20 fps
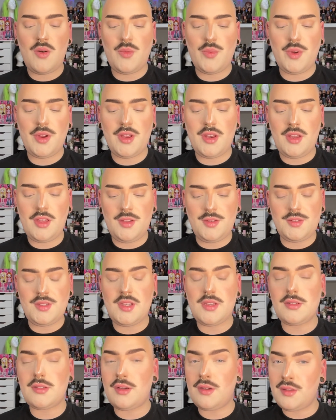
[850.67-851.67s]
We're going to use
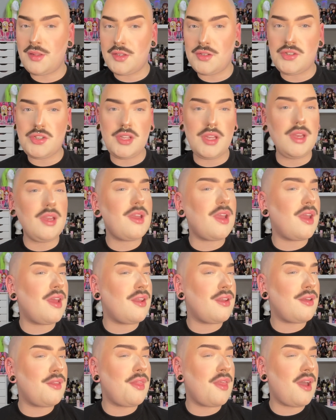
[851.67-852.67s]
this on the cheek
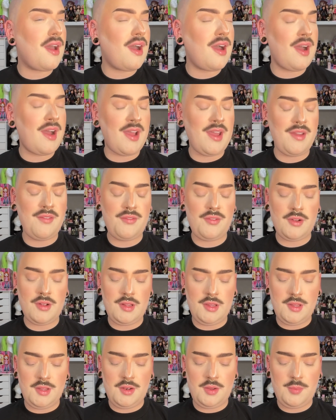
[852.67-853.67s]
and on the eye for
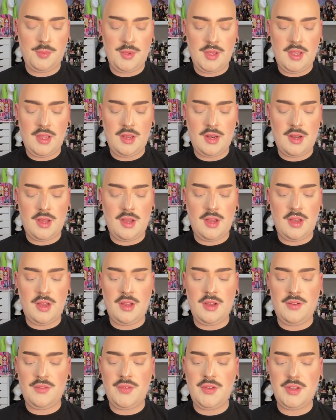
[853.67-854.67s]
a little bit
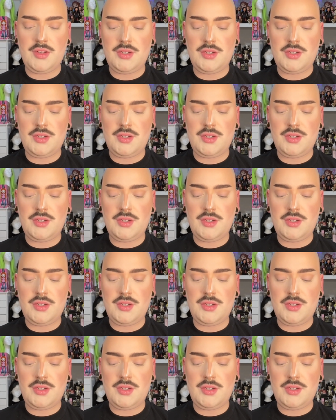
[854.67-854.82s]
of